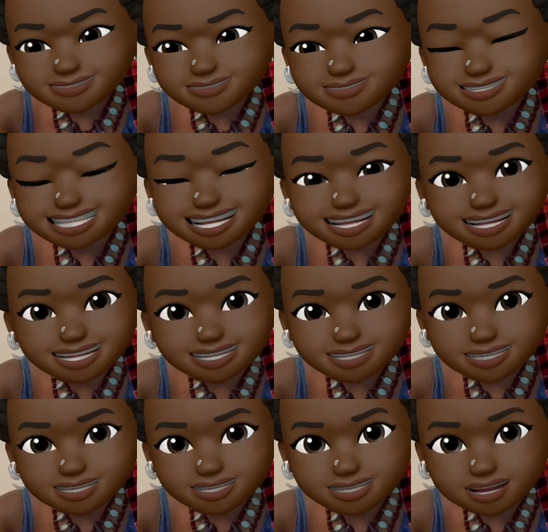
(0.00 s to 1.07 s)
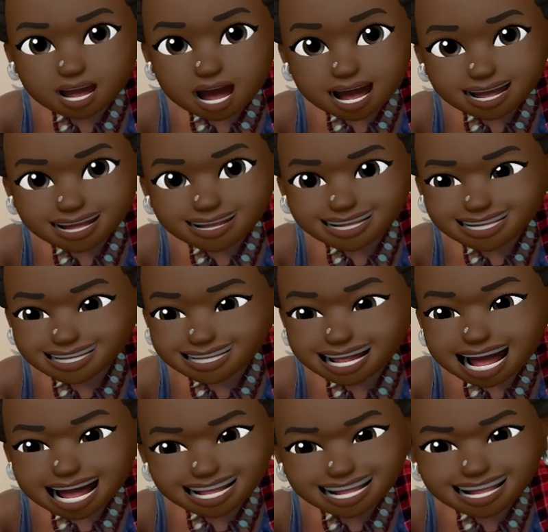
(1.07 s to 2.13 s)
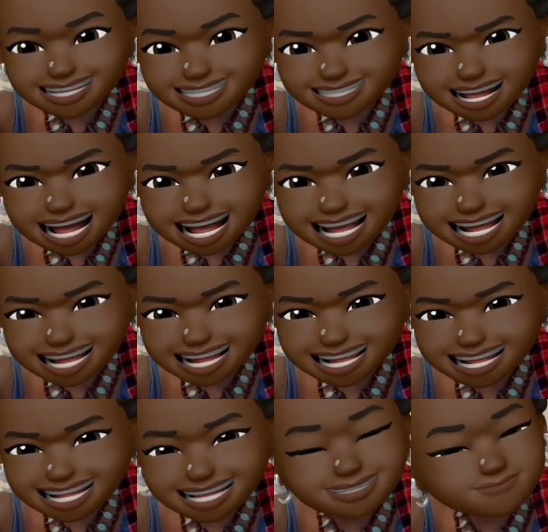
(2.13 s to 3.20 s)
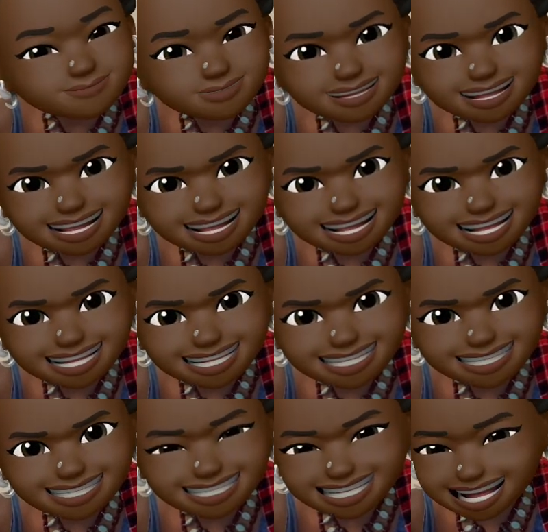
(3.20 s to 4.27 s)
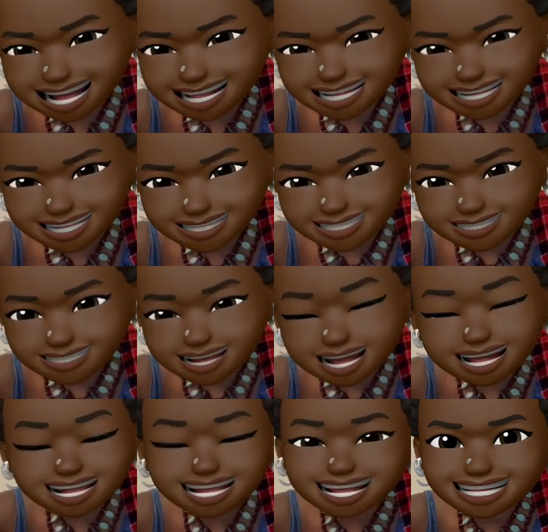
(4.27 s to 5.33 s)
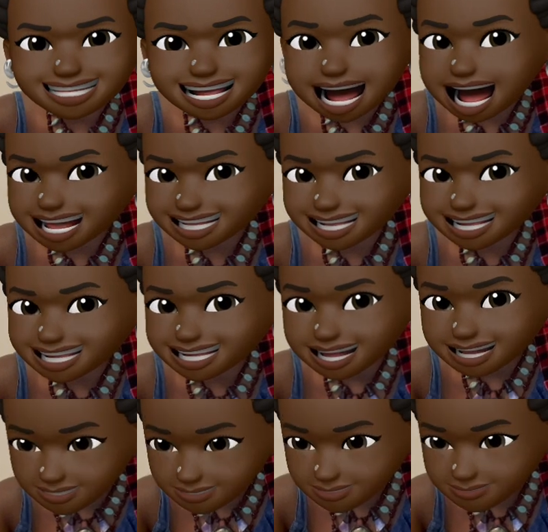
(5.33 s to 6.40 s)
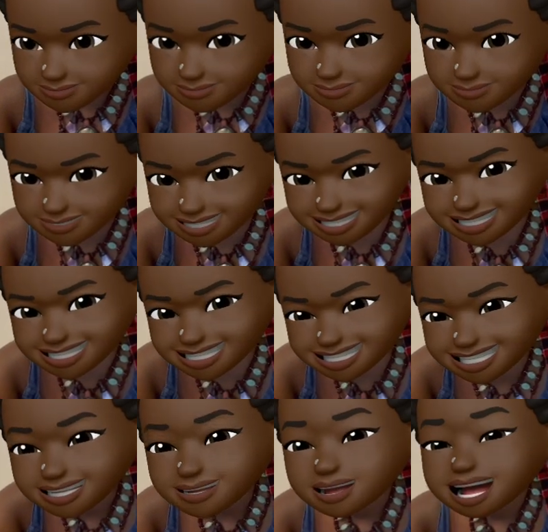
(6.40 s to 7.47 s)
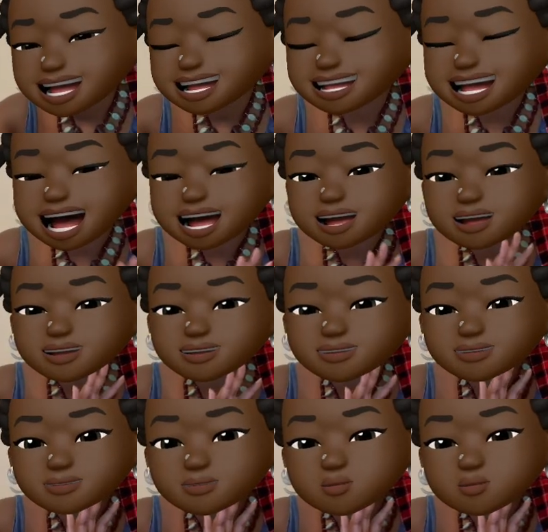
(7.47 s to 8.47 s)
there is your chart. I know, right? It's pretty. Look at you, all in the skies and stuff. Now,